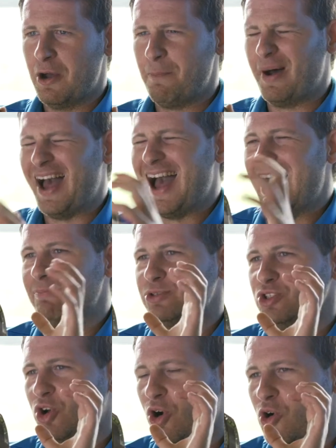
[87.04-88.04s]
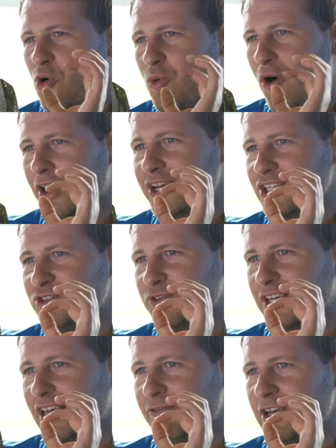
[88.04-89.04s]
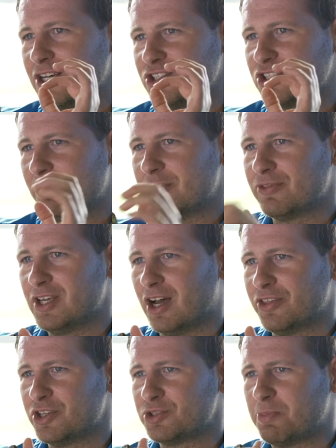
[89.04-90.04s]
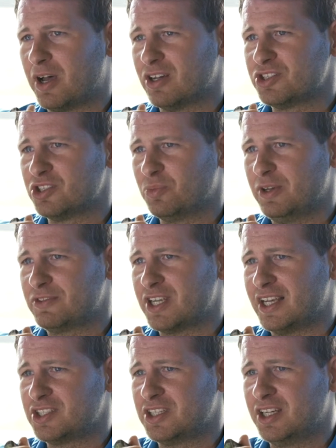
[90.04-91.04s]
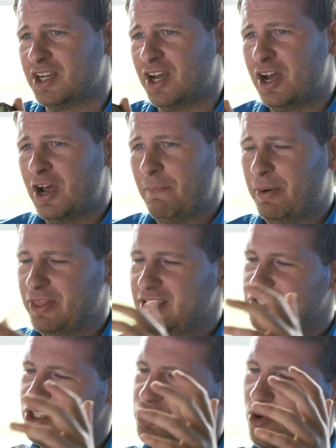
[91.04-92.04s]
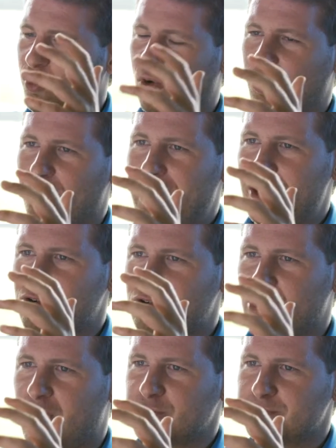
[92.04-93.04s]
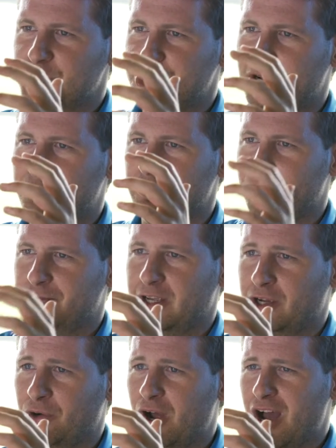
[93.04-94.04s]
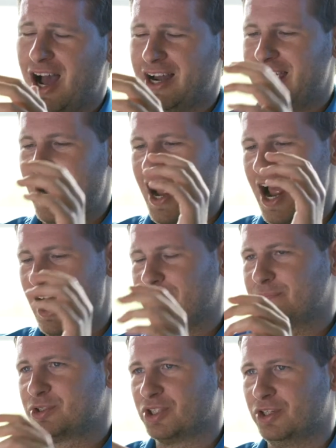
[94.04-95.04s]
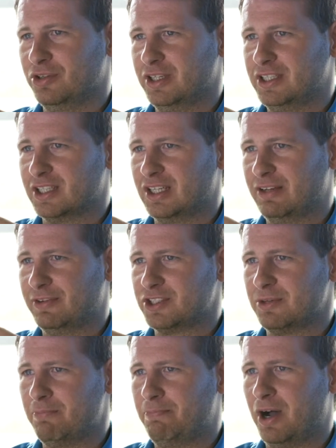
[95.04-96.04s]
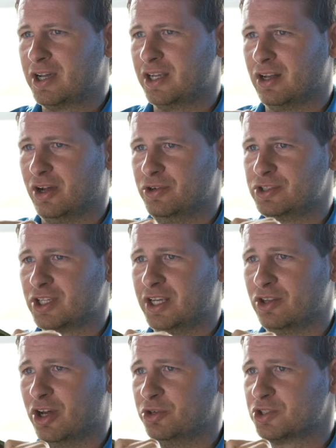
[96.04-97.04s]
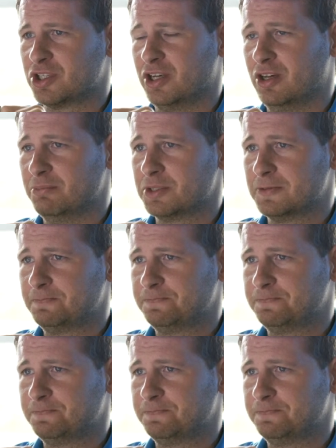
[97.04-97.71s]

perhaps not quite as forgiving as some of the others putters that we've tested, but this is all about craftsmanship and feel, and it absolutely delivers in bucket loads in those terms.